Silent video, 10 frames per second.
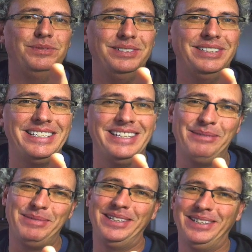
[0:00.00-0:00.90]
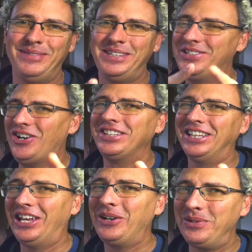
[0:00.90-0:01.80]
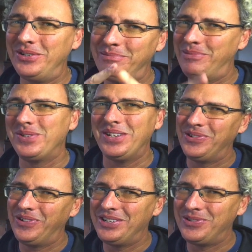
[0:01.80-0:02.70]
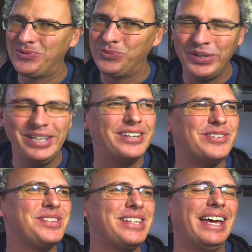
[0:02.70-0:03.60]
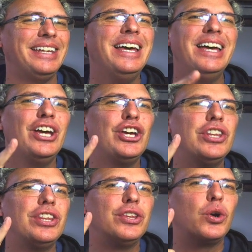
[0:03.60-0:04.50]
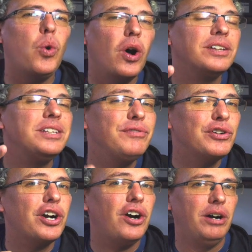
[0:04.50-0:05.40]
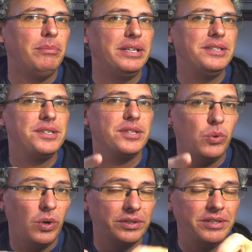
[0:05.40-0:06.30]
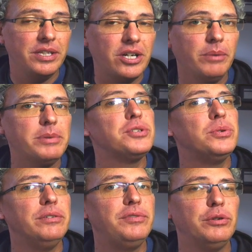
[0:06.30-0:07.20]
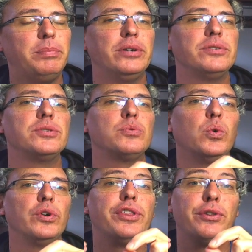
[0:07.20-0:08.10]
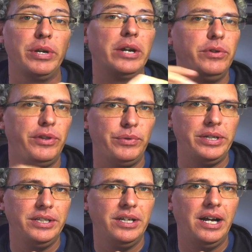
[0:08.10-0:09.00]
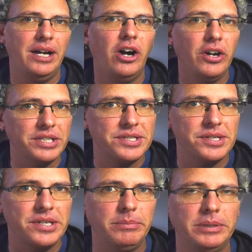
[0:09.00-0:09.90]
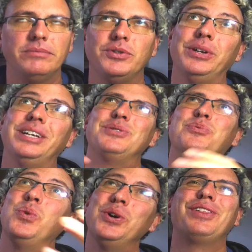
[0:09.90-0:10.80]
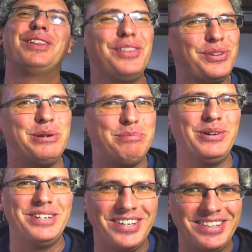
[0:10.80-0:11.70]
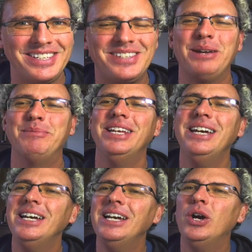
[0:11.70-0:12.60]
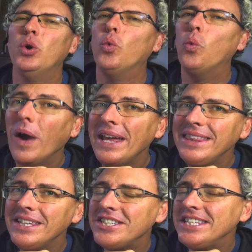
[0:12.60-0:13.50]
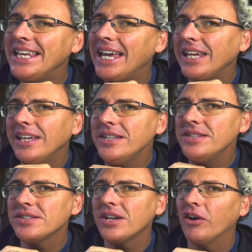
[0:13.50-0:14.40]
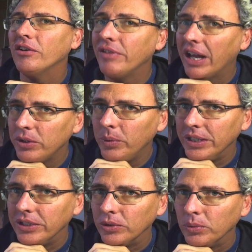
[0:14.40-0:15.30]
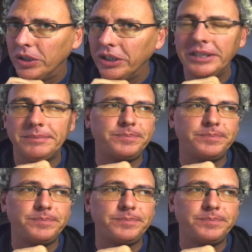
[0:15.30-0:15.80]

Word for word: let, let me let me talk the language that most undergraduates really understand. The quality of your comments, the quality of the comments you give to your peers is worth three out of three uh, on this assignment. Sorry, is worth three points on the assignment when the TAs are evaluating your work,